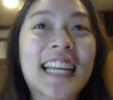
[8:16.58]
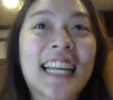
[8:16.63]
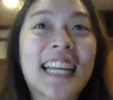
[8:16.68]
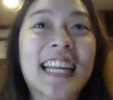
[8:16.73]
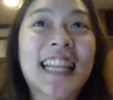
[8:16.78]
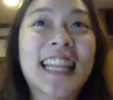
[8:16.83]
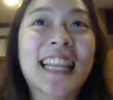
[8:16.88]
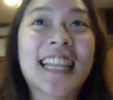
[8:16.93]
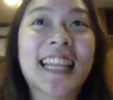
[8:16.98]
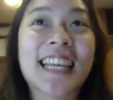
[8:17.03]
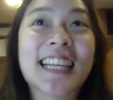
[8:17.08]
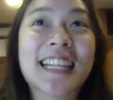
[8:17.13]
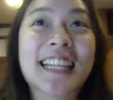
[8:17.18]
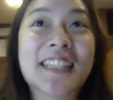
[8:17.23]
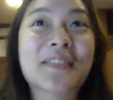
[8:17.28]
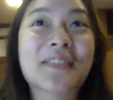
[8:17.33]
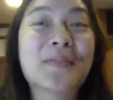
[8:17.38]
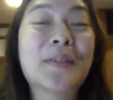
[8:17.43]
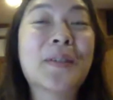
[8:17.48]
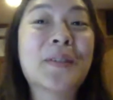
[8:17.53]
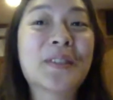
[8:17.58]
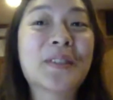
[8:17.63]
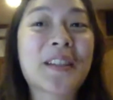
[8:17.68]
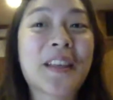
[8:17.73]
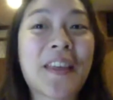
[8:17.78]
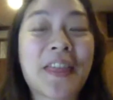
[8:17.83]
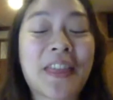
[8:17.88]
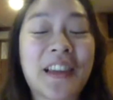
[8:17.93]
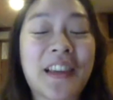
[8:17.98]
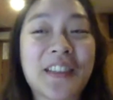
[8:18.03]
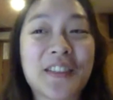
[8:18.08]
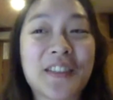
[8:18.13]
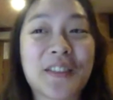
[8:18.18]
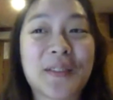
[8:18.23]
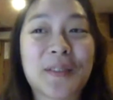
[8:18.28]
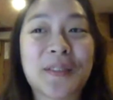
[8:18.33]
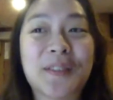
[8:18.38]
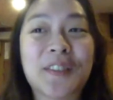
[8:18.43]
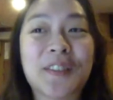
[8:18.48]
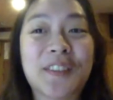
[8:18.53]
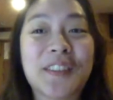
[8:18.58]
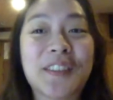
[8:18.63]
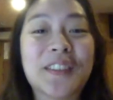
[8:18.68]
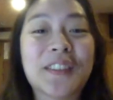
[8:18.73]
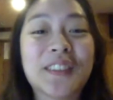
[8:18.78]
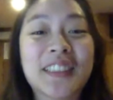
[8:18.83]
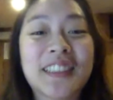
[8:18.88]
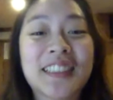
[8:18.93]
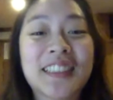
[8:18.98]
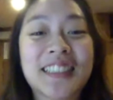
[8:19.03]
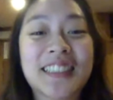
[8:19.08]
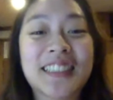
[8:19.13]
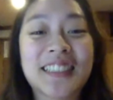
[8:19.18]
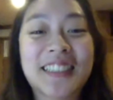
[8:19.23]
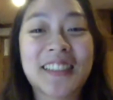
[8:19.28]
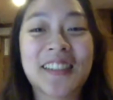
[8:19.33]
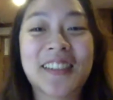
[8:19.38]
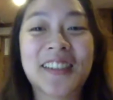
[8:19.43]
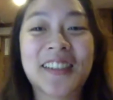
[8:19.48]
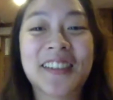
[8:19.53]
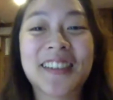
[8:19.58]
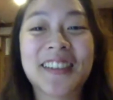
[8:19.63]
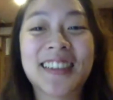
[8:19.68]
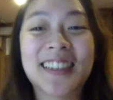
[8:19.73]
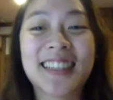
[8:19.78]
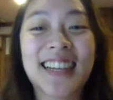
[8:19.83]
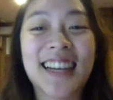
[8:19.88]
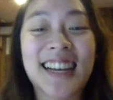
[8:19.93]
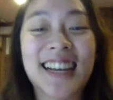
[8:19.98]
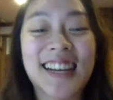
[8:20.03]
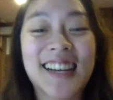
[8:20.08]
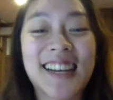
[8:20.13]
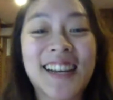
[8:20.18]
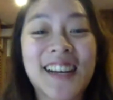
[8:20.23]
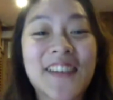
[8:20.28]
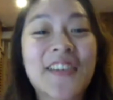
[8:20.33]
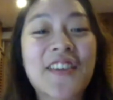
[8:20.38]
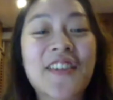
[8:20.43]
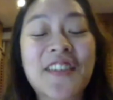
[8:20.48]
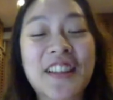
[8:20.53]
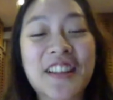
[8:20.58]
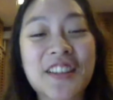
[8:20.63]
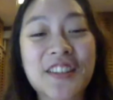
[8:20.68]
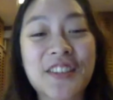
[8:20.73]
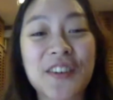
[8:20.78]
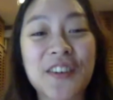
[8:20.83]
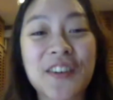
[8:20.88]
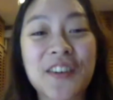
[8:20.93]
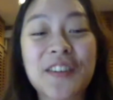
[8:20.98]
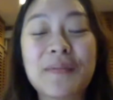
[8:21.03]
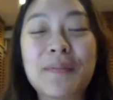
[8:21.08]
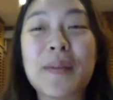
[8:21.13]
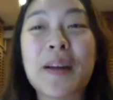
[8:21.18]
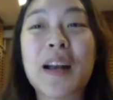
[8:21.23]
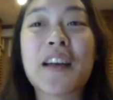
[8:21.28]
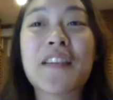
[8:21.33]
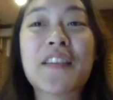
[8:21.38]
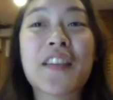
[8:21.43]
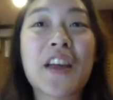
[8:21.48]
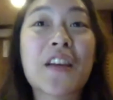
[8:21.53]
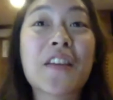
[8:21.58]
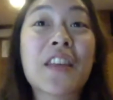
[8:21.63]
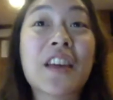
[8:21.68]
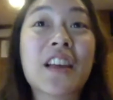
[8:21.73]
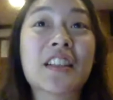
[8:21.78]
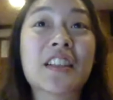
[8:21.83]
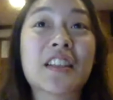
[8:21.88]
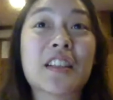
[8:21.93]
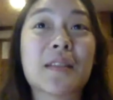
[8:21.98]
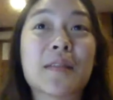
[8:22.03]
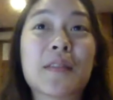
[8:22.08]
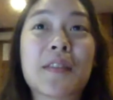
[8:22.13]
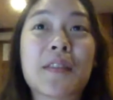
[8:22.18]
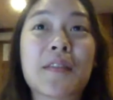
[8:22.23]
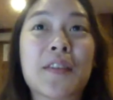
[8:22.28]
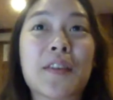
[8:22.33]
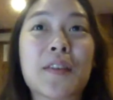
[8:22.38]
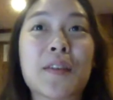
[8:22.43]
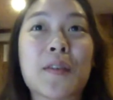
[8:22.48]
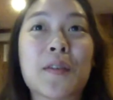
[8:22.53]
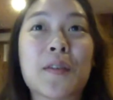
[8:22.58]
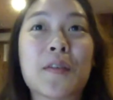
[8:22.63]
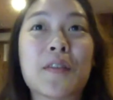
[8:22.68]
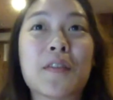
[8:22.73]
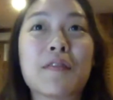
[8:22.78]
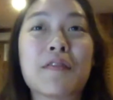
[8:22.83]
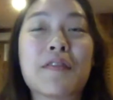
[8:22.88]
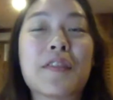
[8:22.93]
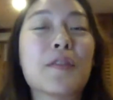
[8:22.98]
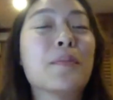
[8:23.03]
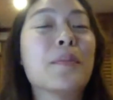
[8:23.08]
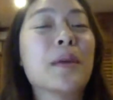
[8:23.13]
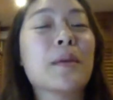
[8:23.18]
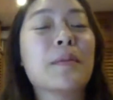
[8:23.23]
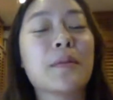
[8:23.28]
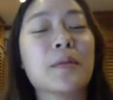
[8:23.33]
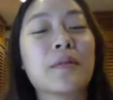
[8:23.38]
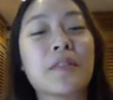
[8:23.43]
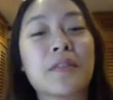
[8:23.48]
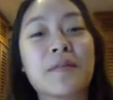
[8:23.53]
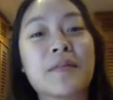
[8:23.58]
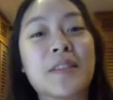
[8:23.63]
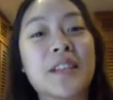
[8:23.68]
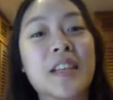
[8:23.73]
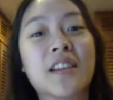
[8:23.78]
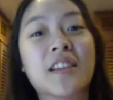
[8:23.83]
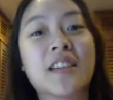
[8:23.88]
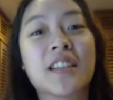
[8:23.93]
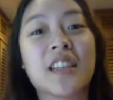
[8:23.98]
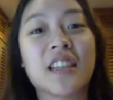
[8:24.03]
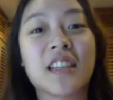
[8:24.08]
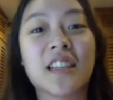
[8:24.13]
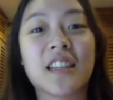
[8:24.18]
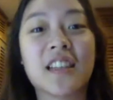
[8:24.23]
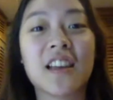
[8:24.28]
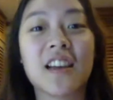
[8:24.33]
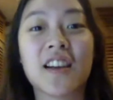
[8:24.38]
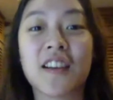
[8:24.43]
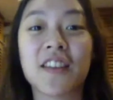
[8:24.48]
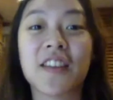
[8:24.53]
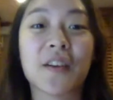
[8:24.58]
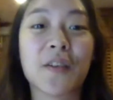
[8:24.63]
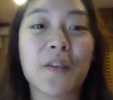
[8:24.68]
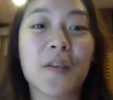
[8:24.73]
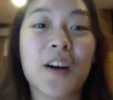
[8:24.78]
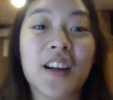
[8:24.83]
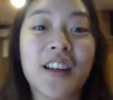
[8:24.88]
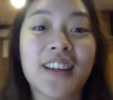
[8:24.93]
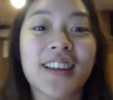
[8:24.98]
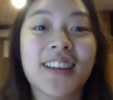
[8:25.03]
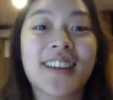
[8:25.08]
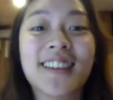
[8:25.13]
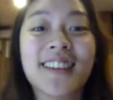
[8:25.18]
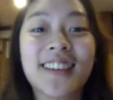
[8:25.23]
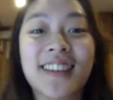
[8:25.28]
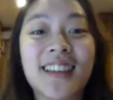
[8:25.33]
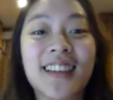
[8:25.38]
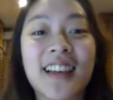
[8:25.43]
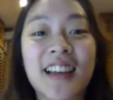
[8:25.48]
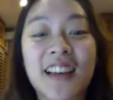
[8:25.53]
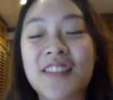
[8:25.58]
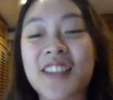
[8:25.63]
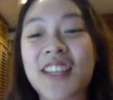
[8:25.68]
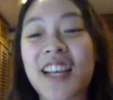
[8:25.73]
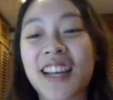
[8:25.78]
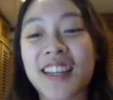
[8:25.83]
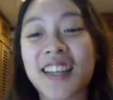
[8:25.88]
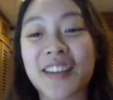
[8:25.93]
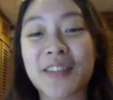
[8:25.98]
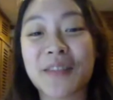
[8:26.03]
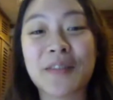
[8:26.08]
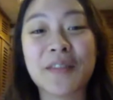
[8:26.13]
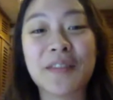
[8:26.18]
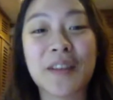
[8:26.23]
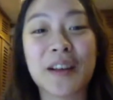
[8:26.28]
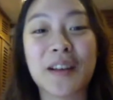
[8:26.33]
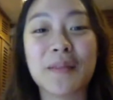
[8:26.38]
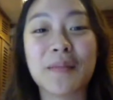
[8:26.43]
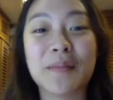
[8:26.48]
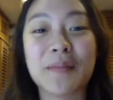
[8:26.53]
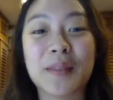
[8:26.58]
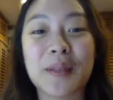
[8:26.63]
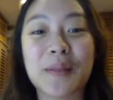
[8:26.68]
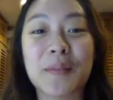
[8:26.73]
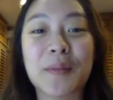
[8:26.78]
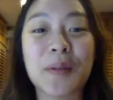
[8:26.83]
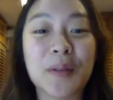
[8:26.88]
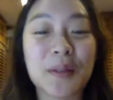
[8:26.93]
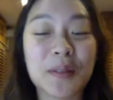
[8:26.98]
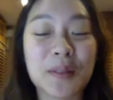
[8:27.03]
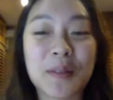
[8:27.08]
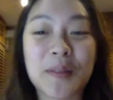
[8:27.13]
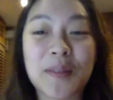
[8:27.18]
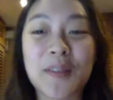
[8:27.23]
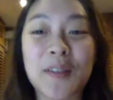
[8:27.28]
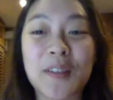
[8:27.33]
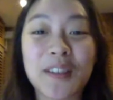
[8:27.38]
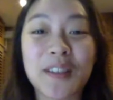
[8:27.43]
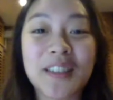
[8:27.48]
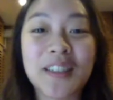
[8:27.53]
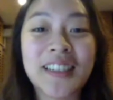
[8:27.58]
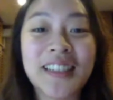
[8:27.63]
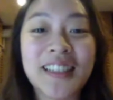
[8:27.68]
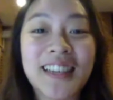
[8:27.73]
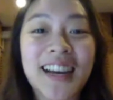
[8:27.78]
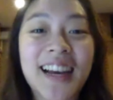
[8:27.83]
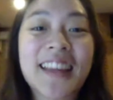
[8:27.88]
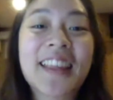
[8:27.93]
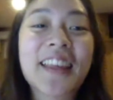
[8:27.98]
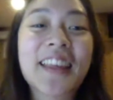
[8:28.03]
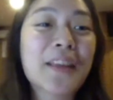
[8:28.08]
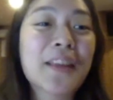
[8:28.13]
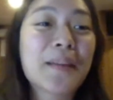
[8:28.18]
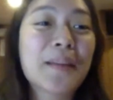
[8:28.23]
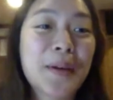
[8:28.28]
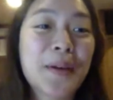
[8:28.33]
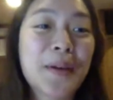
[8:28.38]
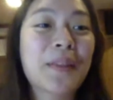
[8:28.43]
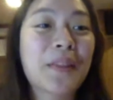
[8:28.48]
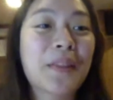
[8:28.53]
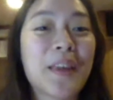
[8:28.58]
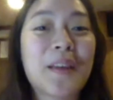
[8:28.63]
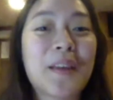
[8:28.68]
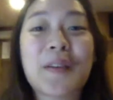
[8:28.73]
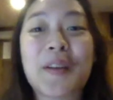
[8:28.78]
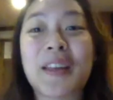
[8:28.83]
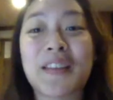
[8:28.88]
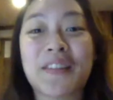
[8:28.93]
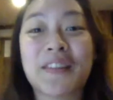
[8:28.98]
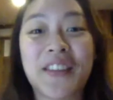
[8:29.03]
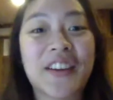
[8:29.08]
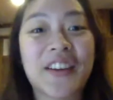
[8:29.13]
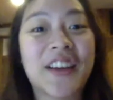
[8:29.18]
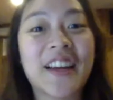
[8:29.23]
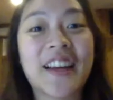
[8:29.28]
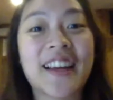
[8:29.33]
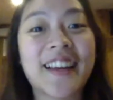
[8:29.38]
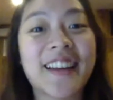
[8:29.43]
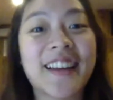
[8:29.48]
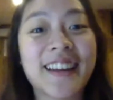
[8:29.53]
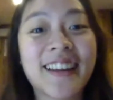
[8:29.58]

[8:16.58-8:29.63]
in the St. Paul's Cathedral before, so I'm not really sure. But I know that some of the few few people from CLC that are in the choir have sang in um, St. Paul's before. I think they're both equally very good.